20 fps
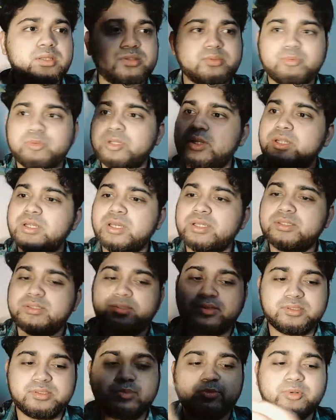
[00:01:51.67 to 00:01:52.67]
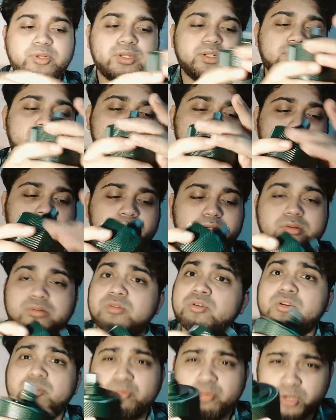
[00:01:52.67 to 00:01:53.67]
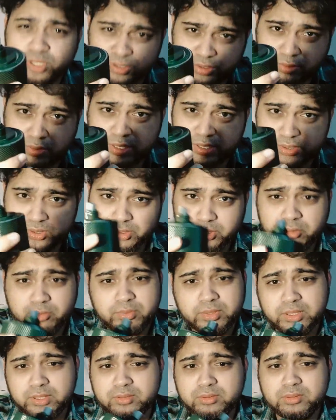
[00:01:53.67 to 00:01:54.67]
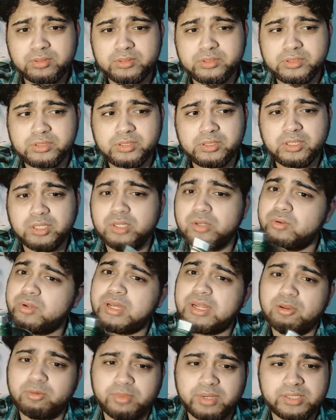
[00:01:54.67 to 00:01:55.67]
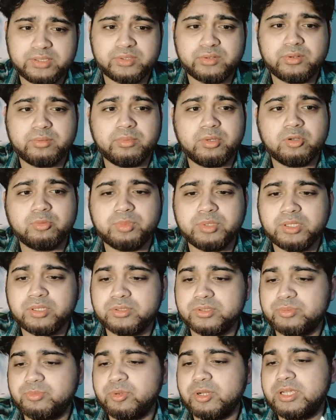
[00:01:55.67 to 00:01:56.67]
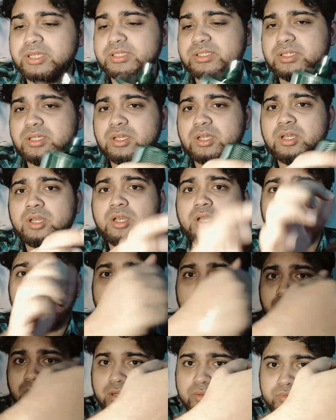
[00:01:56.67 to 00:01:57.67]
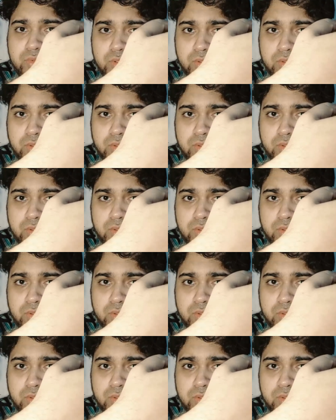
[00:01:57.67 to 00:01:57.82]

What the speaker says: It's pretty nice. It's a pretty nice spray. Not pressurized though, but a good atomizer in my opinion. Sprays a lot of